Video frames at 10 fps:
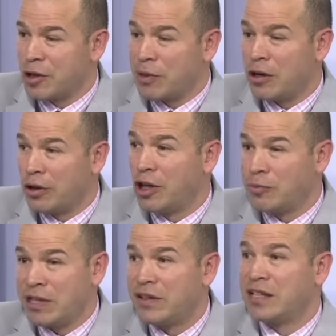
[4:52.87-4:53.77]
up a whole lot
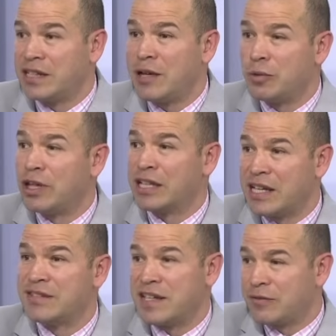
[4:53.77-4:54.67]
better than they would
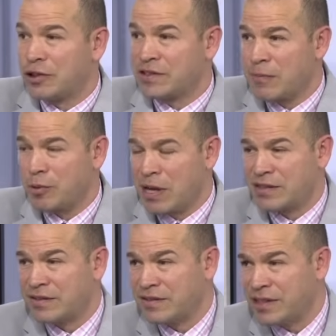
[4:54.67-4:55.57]
against, say, for example, Manchester